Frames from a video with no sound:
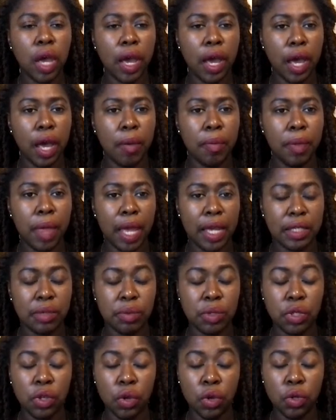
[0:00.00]
as
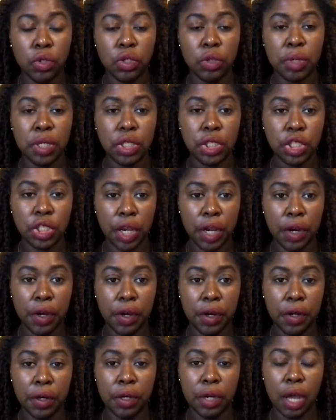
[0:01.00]
Ms. Osby
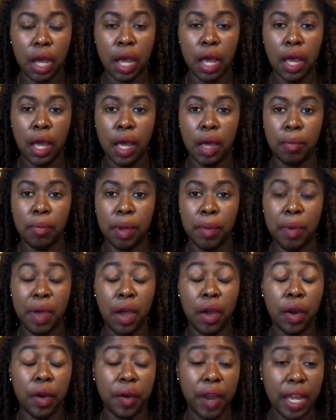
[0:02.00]
shared
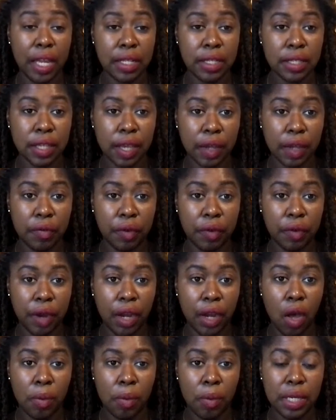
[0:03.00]
about her grandson, right,
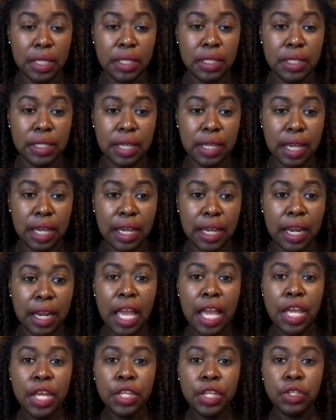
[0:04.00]
Albany State.
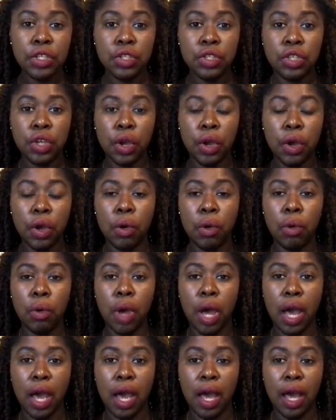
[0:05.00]
So